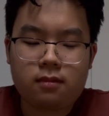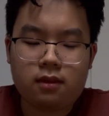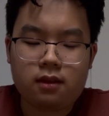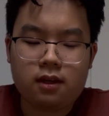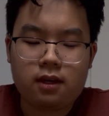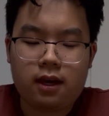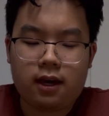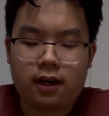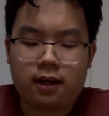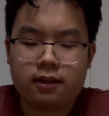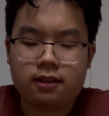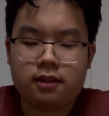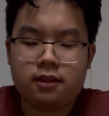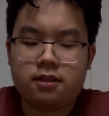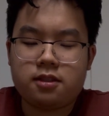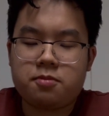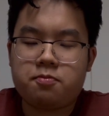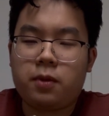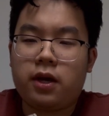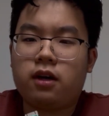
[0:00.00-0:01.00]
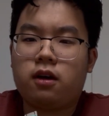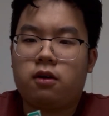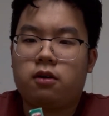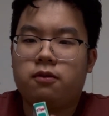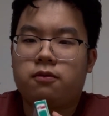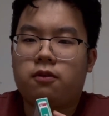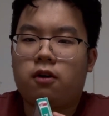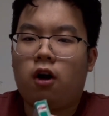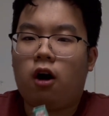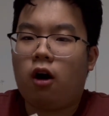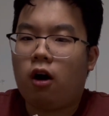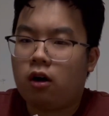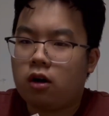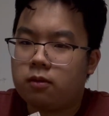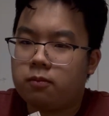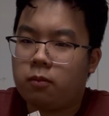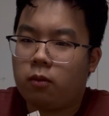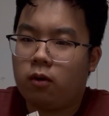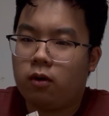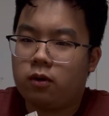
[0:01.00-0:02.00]
And it's made out of
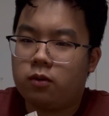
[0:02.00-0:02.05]
cardboard,